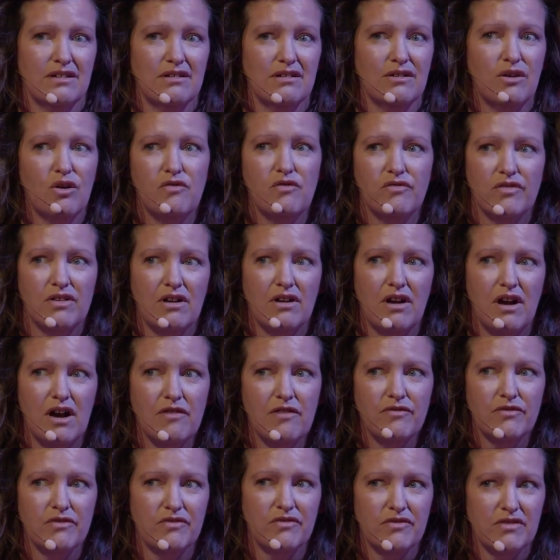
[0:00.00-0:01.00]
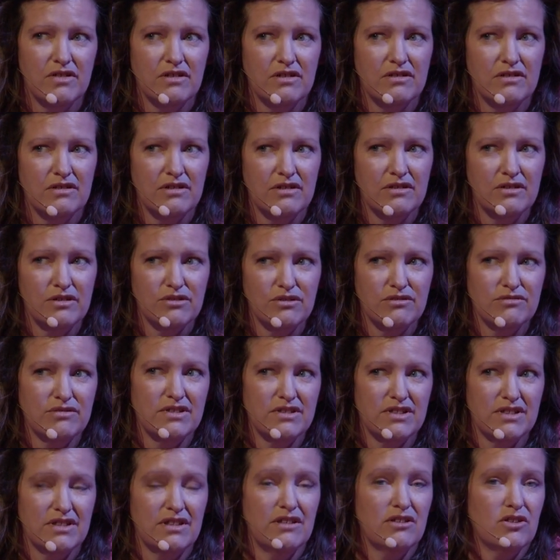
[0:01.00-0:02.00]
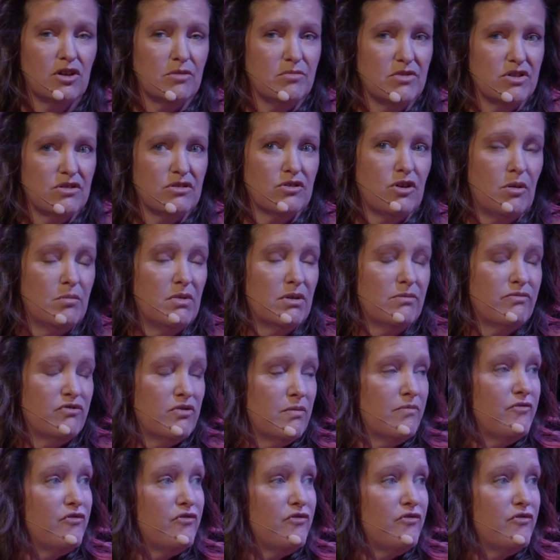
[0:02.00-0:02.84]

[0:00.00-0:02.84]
Over half of our current income is coming from